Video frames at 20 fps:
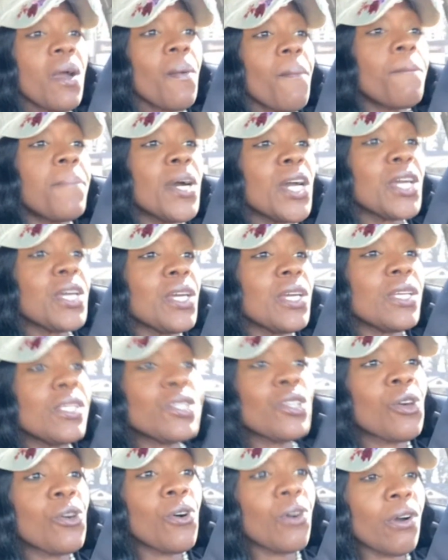But it's
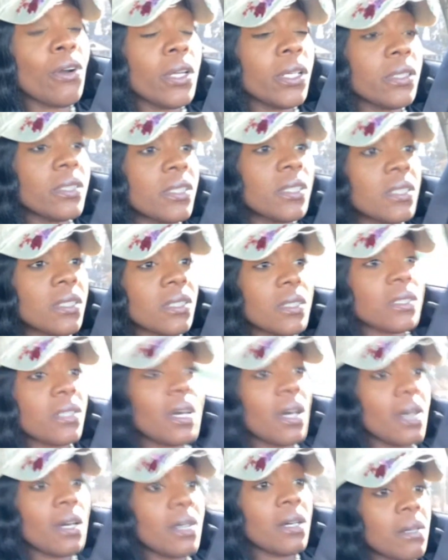going
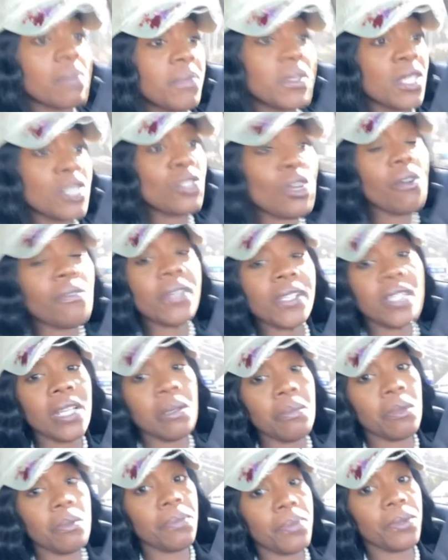to, these are
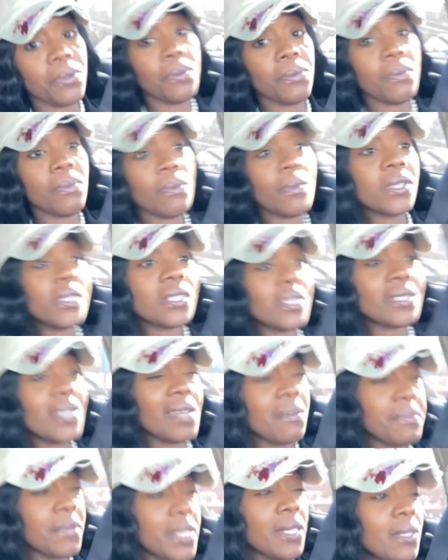redeemable. What does that
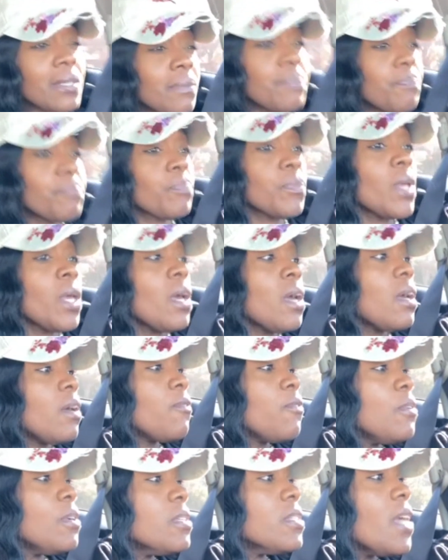mean? If
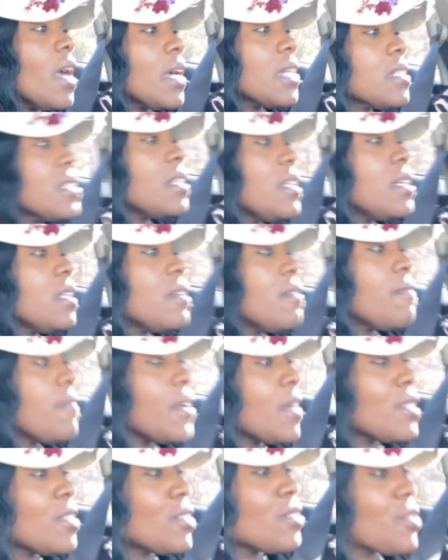you're a tax lien
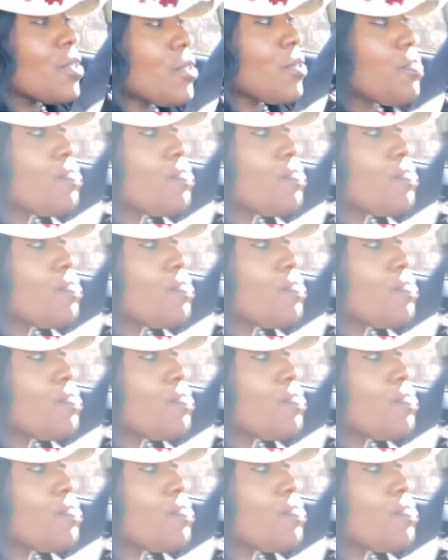investor,